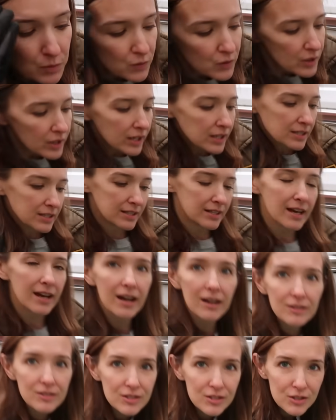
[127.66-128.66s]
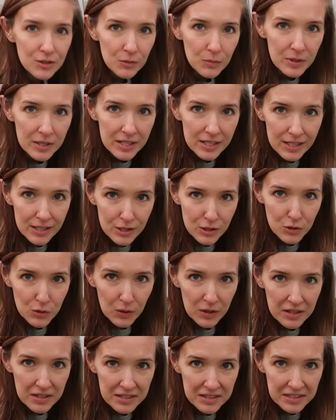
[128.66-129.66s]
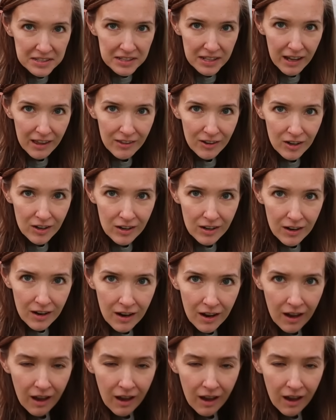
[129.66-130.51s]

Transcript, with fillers: move you guys down so we can enjoy this together.